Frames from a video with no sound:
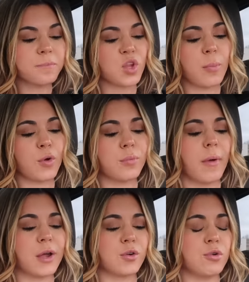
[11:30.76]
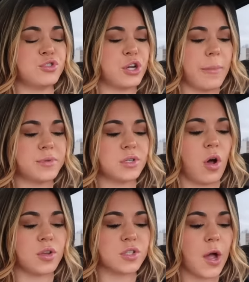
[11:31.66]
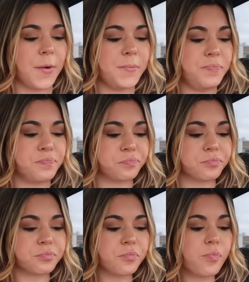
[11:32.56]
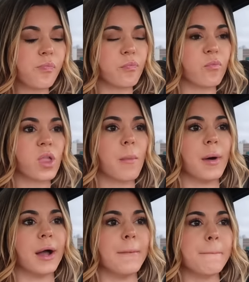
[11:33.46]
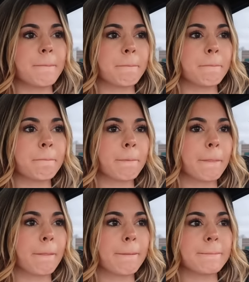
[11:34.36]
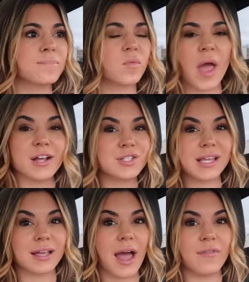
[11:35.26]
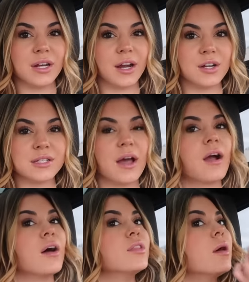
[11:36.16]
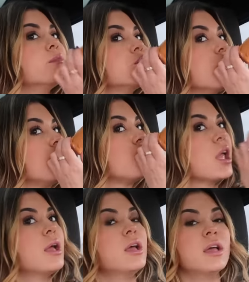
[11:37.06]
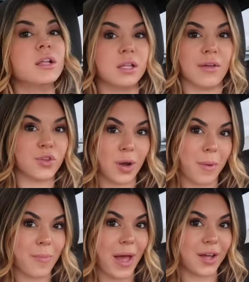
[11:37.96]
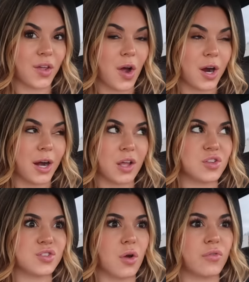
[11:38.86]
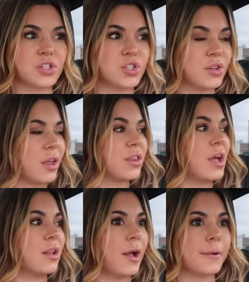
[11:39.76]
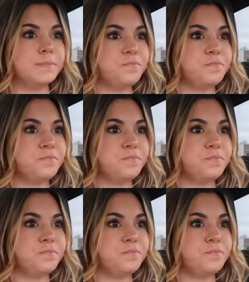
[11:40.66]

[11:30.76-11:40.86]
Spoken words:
They're both microchipped also. But yeah, I just like having an air tag on them. So if they're in my backyard, I just know for sure that they like